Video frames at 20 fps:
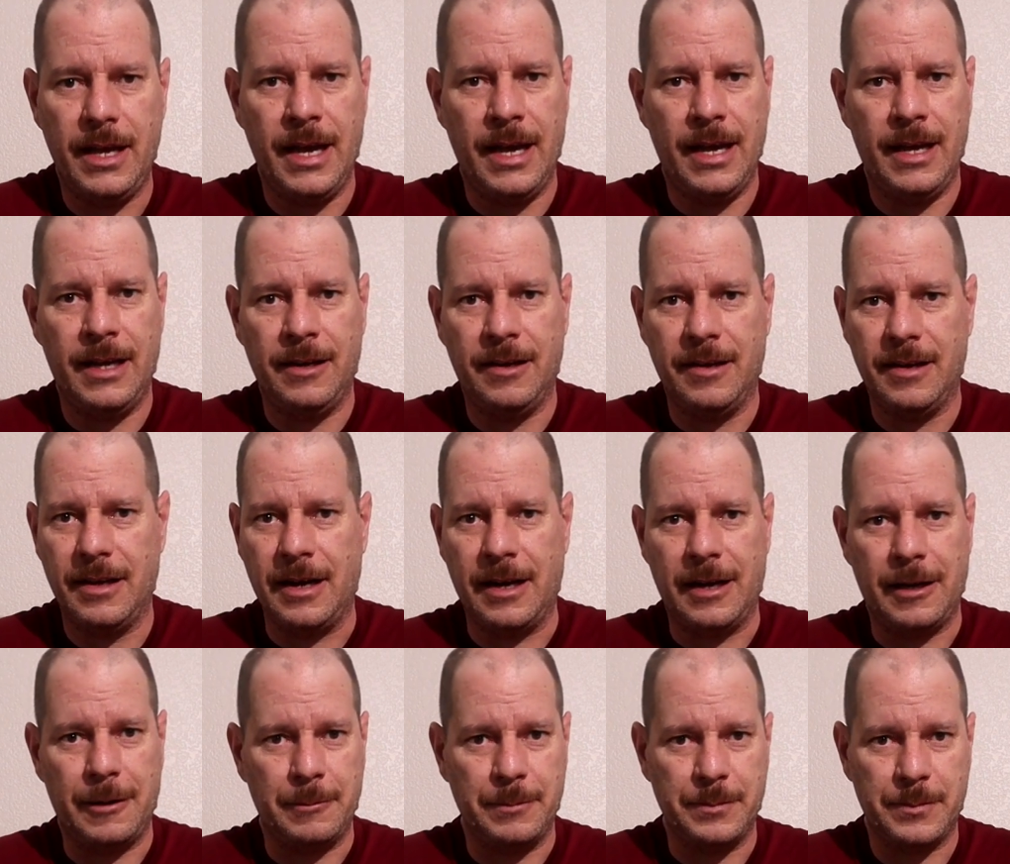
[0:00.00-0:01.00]
in
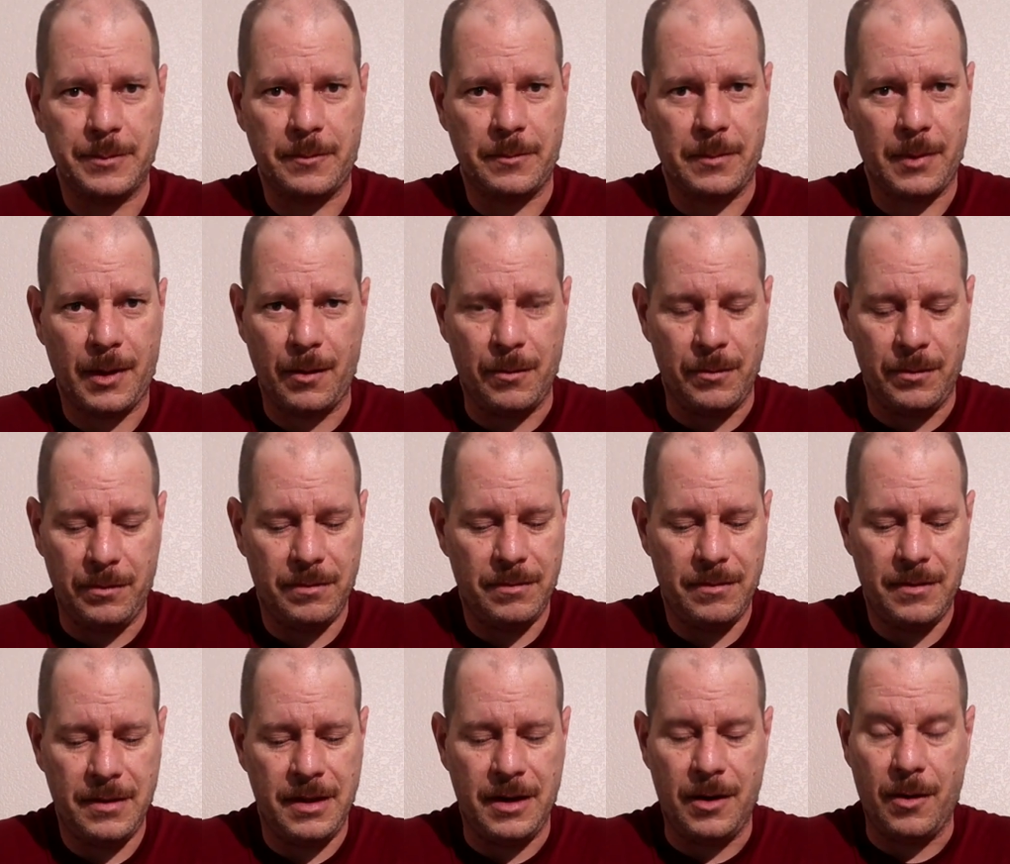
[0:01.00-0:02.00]

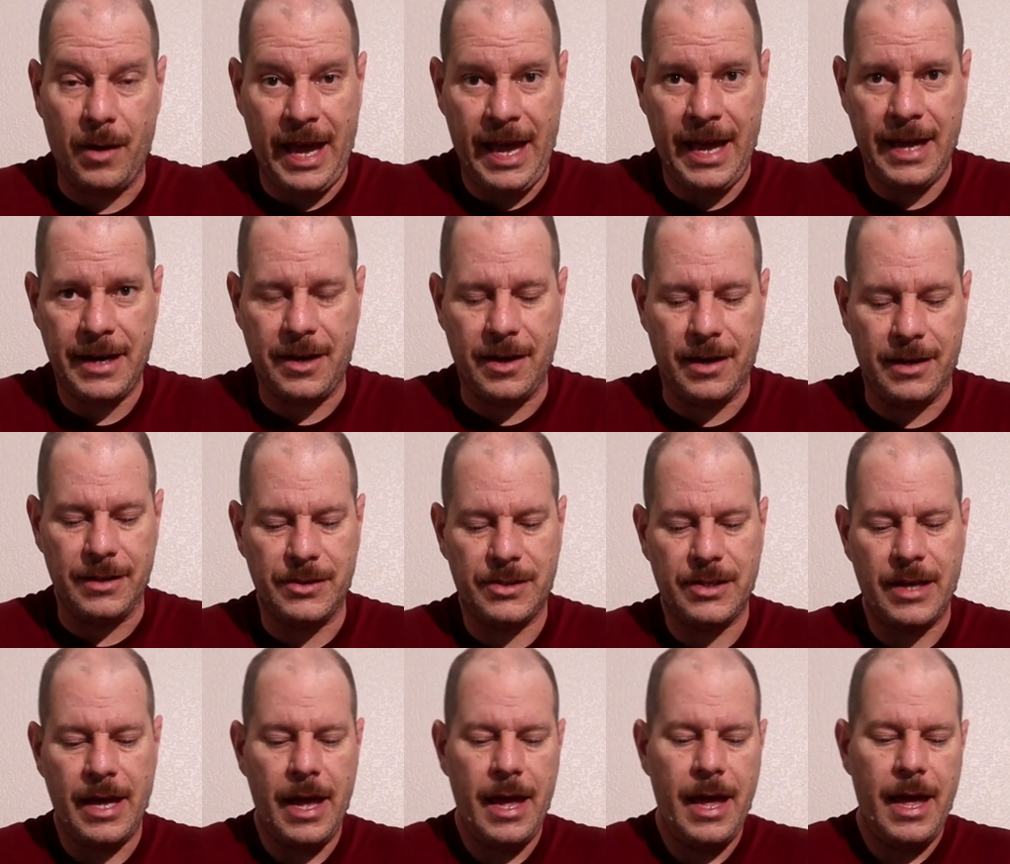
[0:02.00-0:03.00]

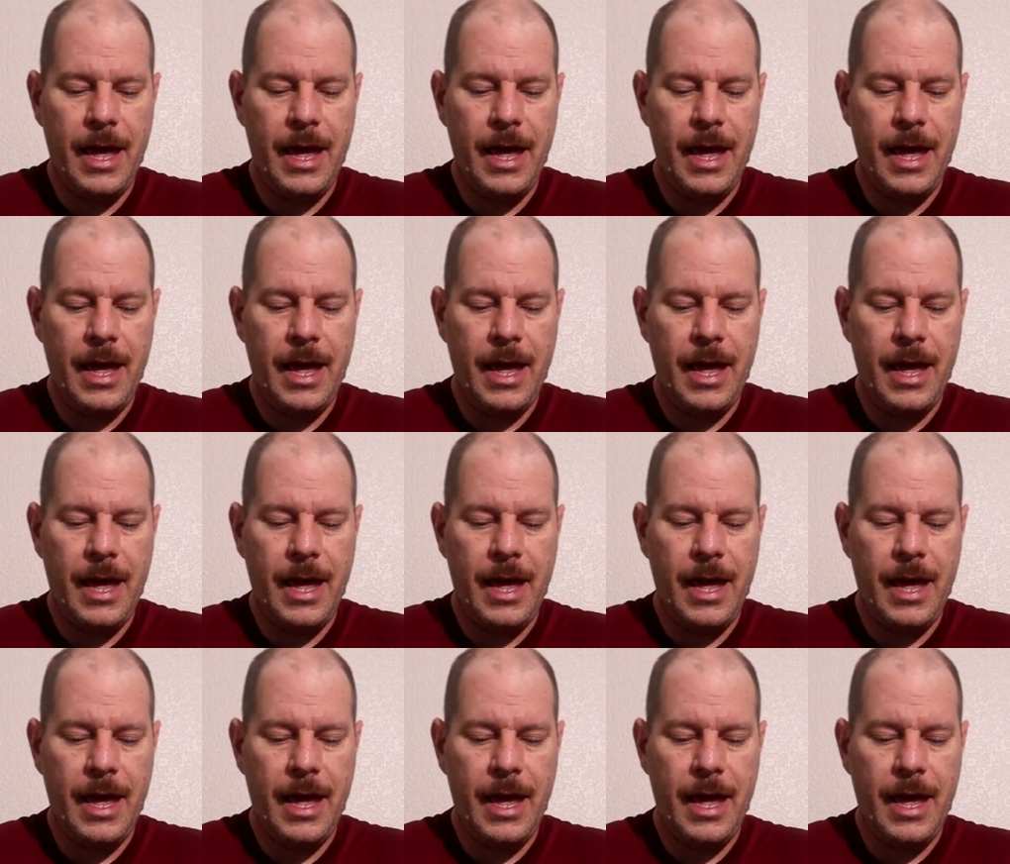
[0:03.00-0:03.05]
handguns.